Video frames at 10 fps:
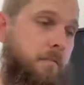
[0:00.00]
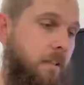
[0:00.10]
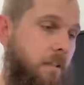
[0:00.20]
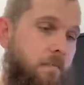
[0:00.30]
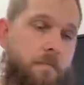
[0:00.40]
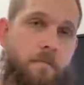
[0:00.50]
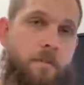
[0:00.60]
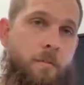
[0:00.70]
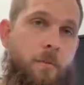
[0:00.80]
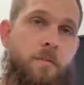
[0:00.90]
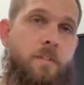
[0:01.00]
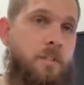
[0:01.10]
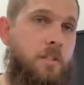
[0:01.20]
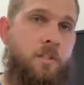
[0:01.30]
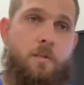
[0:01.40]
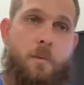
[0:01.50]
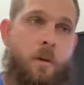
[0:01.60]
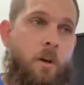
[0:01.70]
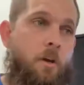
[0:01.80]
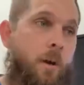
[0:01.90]
other sports physicians,
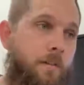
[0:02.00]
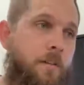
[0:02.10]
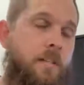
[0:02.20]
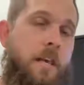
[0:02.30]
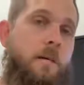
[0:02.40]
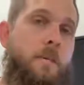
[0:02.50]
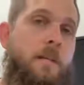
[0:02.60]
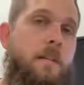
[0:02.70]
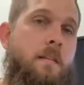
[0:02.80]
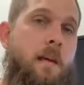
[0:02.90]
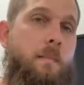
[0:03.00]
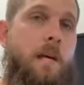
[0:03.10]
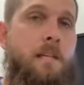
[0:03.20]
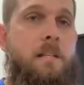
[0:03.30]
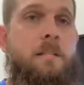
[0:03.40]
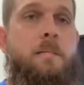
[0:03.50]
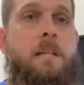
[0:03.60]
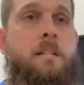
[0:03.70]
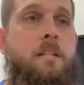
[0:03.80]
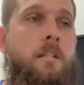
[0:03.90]
whoever's helping that patient.
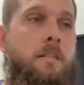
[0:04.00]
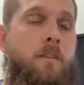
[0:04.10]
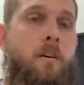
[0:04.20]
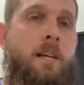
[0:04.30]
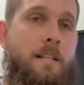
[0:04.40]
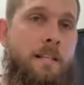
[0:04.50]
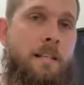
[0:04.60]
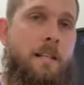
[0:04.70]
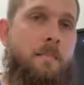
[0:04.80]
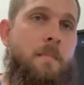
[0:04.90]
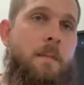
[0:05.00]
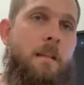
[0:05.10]
We're usually involved as a team.